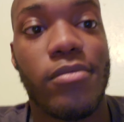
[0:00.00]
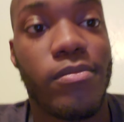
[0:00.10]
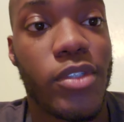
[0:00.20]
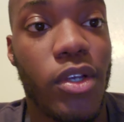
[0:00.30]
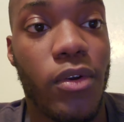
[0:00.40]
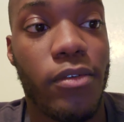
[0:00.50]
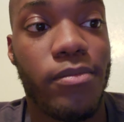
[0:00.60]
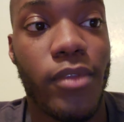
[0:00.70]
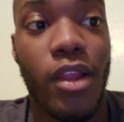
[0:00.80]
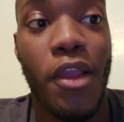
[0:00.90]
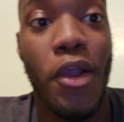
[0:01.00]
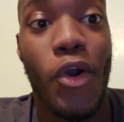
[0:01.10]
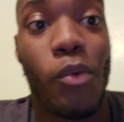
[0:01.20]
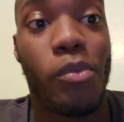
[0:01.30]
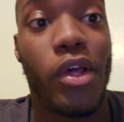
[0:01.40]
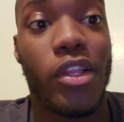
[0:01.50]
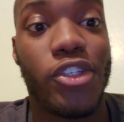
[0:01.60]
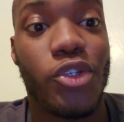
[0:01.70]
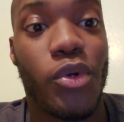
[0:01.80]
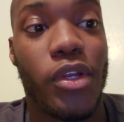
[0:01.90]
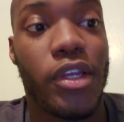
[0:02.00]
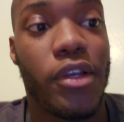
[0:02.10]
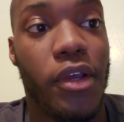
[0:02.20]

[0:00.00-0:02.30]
So hope y'all enjoyed.